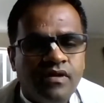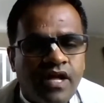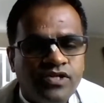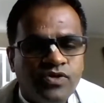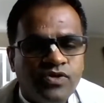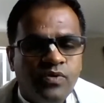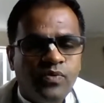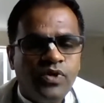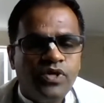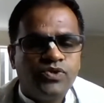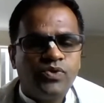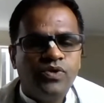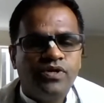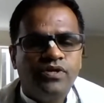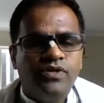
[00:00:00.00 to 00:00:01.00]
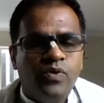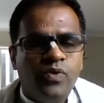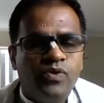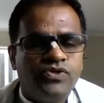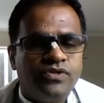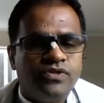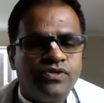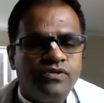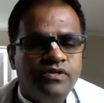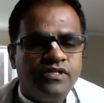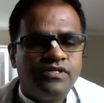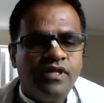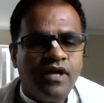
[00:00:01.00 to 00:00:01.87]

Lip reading: actually, we should use this